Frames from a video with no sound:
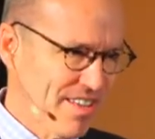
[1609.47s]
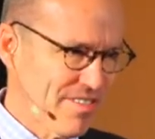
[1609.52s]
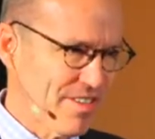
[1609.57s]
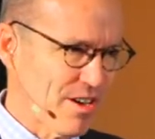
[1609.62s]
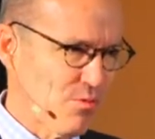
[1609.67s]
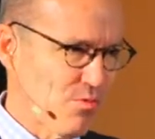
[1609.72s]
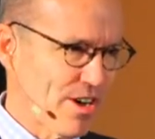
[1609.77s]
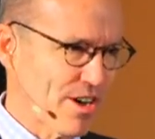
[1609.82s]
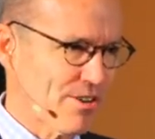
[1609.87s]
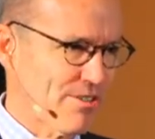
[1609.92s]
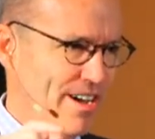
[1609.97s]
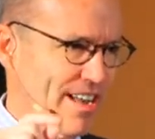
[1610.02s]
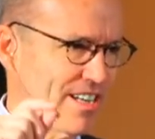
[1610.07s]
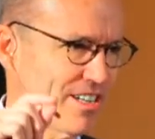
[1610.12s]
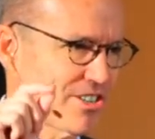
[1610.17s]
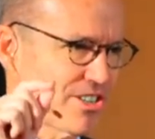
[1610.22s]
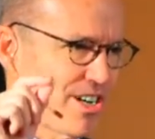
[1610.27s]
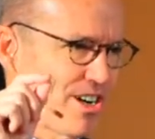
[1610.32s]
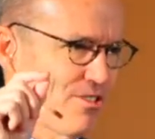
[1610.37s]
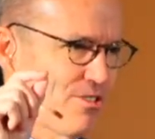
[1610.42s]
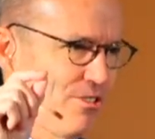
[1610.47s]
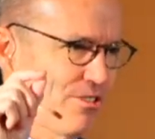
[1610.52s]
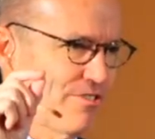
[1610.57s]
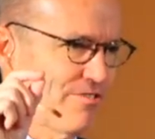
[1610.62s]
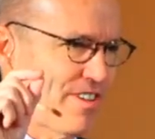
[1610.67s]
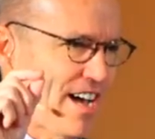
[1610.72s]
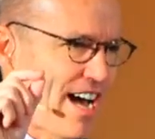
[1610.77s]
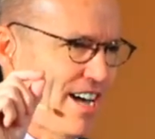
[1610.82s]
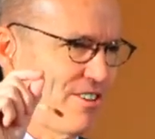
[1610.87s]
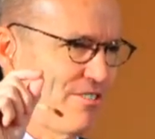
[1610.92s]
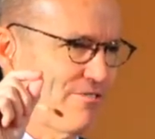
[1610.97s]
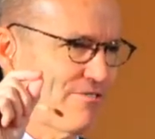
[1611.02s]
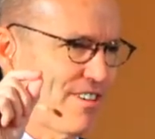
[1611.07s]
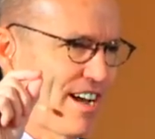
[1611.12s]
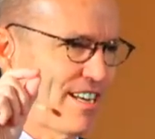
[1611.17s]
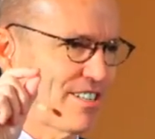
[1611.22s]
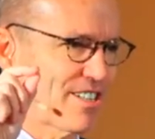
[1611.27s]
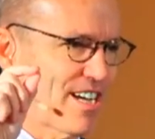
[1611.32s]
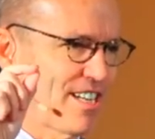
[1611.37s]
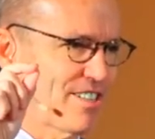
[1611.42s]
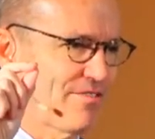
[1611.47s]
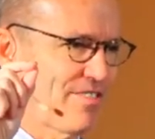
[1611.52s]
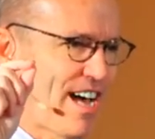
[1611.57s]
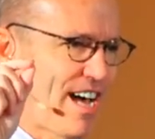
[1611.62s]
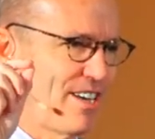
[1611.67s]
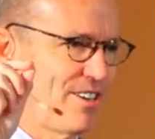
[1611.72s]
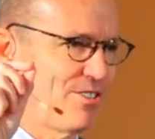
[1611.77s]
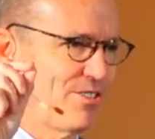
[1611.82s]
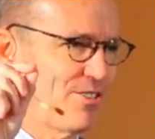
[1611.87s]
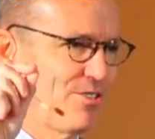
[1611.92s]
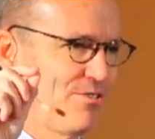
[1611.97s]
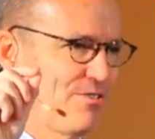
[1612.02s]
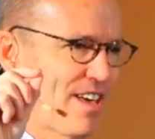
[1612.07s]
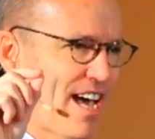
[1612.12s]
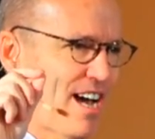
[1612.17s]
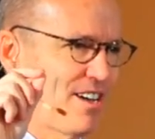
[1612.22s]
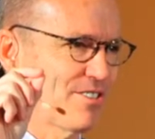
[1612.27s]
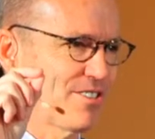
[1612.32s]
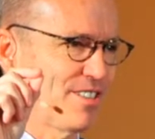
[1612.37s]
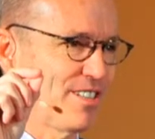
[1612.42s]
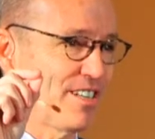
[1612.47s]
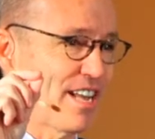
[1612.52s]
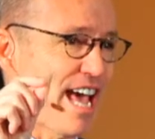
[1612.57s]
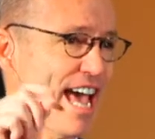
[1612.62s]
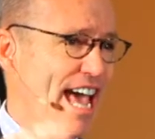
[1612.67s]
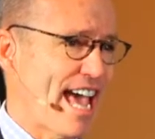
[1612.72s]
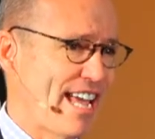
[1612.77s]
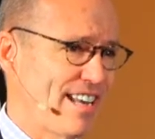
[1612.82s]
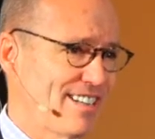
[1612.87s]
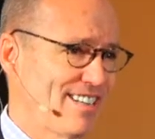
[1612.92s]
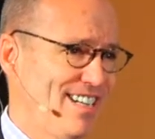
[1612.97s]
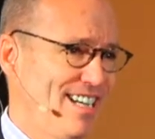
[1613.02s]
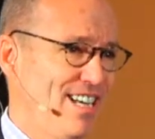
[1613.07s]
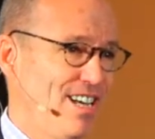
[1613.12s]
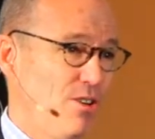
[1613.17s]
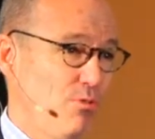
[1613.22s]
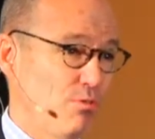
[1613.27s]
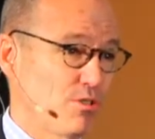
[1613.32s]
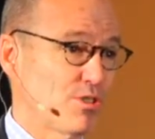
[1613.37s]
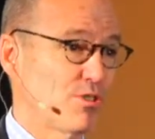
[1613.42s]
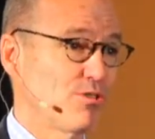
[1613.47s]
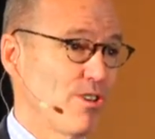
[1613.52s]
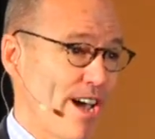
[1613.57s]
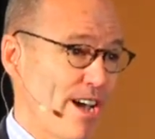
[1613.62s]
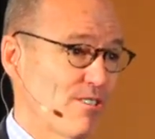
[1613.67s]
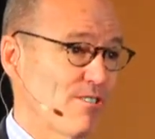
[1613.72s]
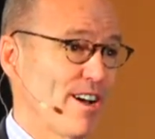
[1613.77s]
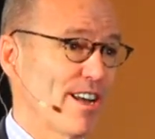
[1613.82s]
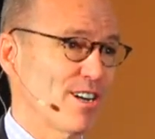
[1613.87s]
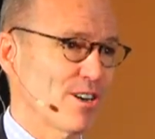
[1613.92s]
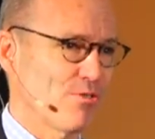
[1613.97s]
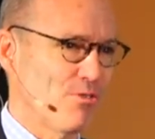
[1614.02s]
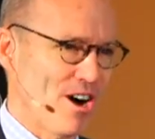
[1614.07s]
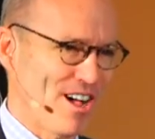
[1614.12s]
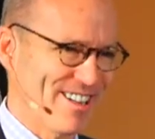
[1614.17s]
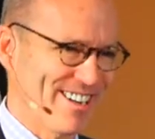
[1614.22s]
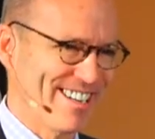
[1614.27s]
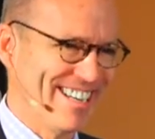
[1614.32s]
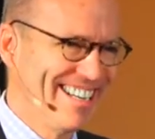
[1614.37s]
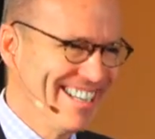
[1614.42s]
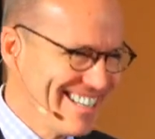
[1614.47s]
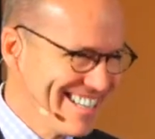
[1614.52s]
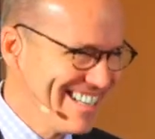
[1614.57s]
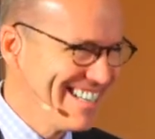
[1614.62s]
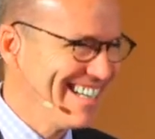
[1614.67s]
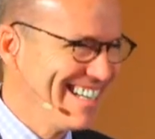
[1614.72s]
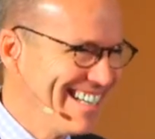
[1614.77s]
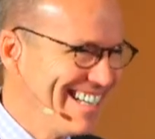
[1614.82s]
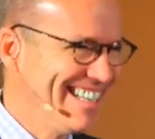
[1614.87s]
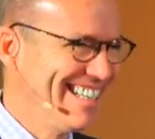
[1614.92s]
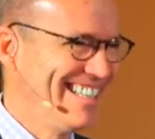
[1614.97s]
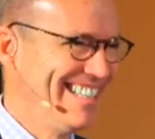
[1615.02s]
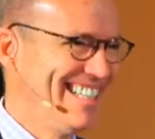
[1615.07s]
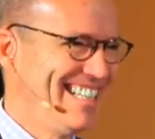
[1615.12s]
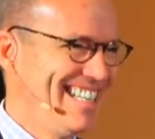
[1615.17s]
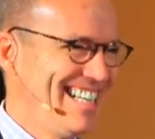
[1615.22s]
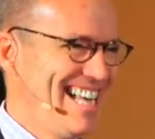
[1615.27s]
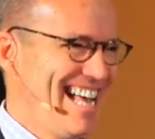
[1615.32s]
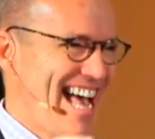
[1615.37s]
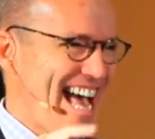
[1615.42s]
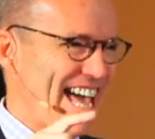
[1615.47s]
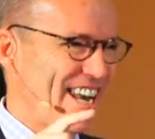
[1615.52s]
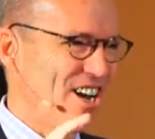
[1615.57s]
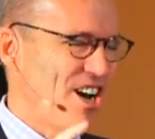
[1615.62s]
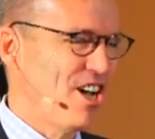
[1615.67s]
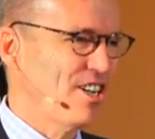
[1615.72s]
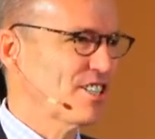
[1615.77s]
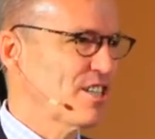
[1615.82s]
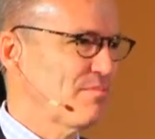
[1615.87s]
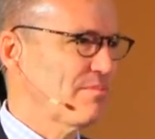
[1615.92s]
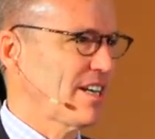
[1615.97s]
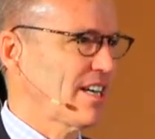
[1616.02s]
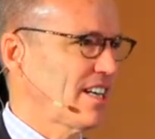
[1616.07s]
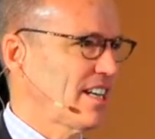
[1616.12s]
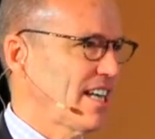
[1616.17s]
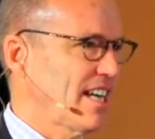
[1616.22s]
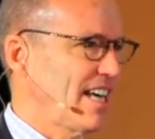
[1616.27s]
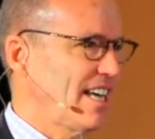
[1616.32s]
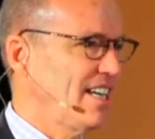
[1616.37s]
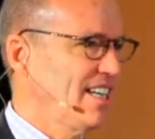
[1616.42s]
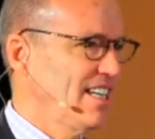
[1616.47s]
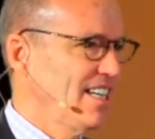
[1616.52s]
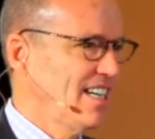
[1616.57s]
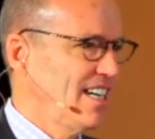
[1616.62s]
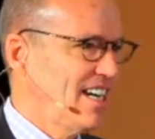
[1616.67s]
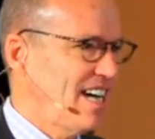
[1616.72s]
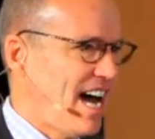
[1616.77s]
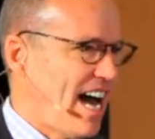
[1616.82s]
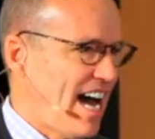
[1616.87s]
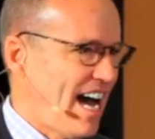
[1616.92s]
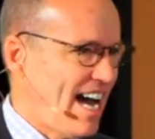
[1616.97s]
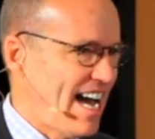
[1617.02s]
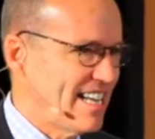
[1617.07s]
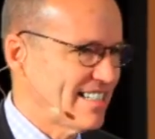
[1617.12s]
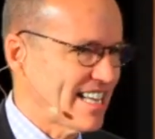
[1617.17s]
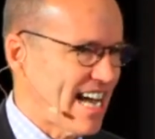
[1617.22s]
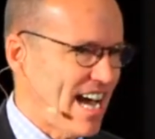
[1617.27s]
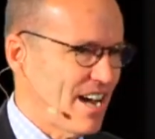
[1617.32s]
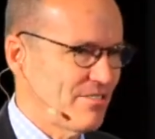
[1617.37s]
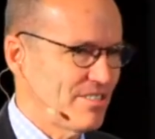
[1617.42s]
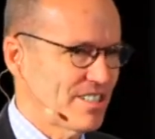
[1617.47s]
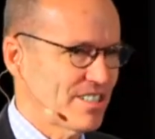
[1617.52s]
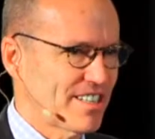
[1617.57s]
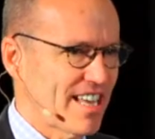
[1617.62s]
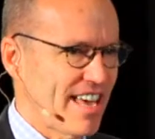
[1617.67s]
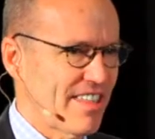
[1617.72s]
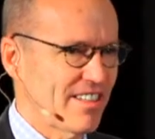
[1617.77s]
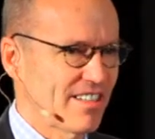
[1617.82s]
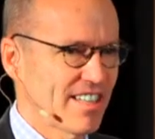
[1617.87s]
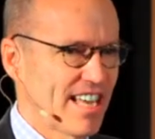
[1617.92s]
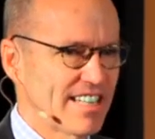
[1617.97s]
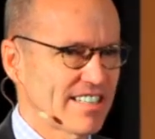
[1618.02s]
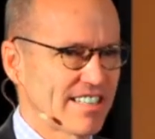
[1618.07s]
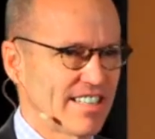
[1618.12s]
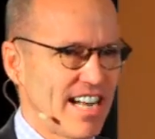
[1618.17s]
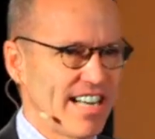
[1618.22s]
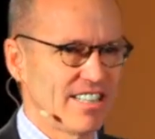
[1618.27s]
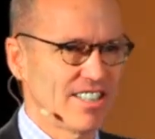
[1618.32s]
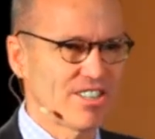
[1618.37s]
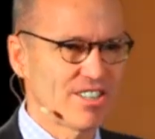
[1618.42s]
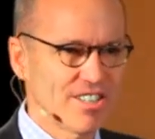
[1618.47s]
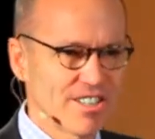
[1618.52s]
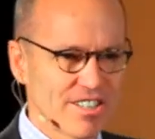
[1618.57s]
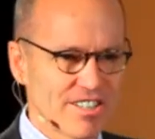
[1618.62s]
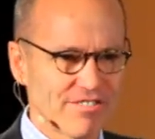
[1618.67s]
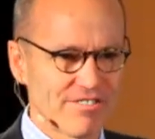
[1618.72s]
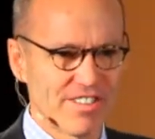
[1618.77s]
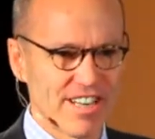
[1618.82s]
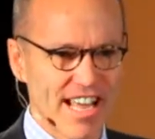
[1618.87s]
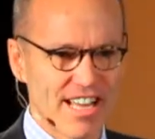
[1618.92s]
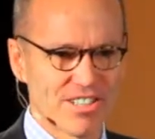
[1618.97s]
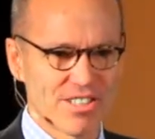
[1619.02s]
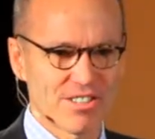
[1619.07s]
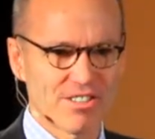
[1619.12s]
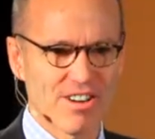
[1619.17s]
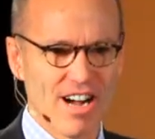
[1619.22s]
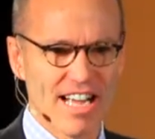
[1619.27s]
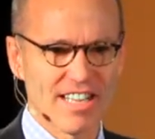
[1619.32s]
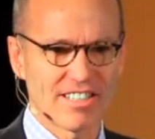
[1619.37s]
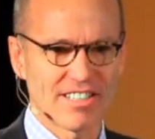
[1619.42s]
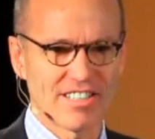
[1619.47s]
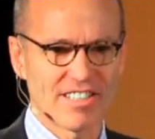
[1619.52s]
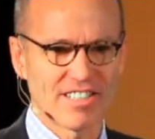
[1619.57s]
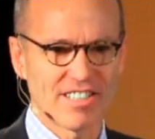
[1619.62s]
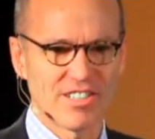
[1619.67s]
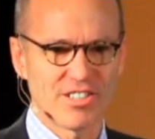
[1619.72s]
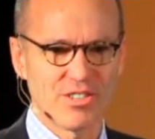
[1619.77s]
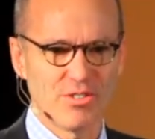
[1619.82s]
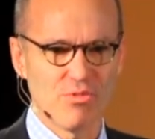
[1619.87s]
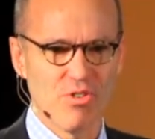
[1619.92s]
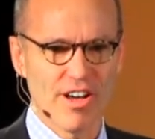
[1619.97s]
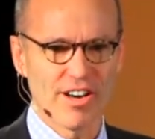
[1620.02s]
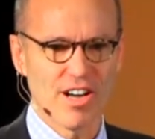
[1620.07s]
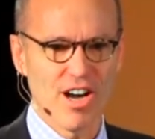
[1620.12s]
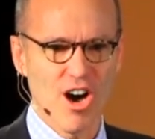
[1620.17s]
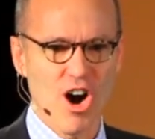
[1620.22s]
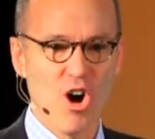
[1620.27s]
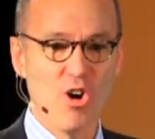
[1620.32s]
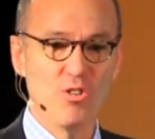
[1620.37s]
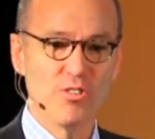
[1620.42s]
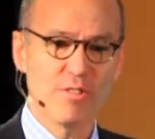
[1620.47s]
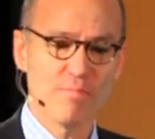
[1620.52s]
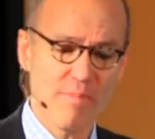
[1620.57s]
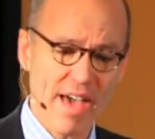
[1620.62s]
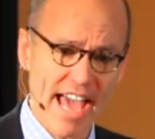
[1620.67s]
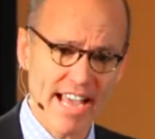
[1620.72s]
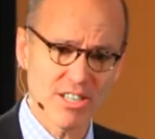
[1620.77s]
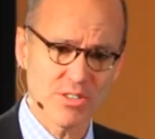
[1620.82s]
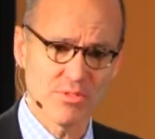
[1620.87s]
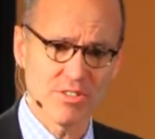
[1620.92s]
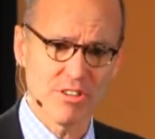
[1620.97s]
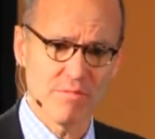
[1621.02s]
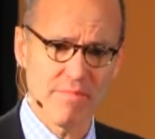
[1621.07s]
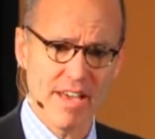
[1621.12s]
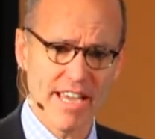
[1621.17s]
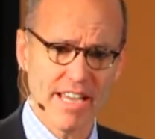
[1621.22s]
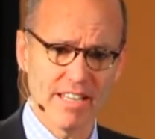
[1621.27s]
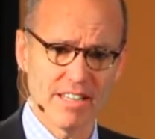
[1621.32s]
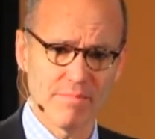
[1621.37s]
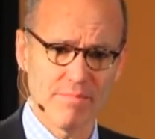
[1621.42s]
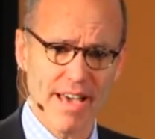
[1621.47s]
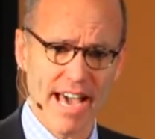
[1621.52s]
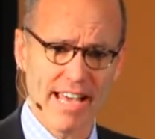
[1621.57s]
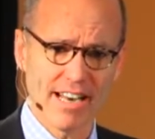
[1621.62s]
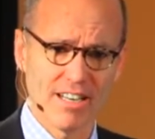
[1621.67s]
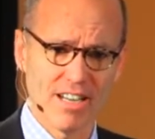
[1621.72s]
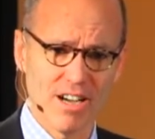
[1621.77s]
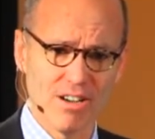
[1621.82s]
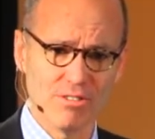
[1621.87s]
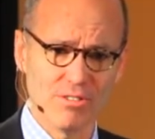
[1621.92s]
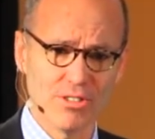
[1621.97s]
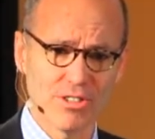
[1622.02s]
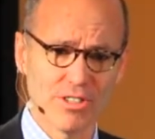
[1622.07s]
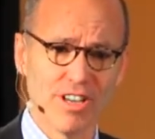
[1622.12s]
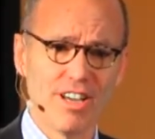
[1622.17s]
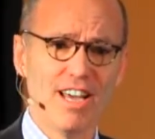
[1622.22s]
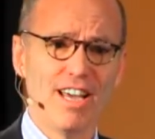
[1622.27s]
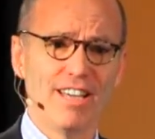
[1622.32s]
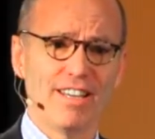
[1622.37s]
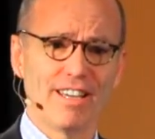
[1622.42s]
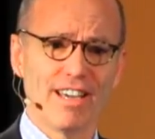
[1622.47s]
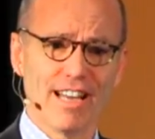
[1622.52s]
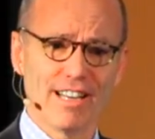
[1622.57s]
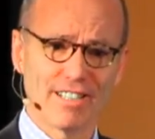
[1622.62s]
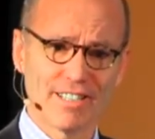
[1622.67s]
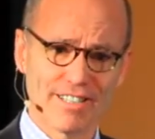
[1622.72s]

that what created shareholder value and franchise value in 2008 was great credit quality. And ultimately, as I always say, the lesson I learned in the financial crisis is you want to own the banks when they're making the bad loans. You got to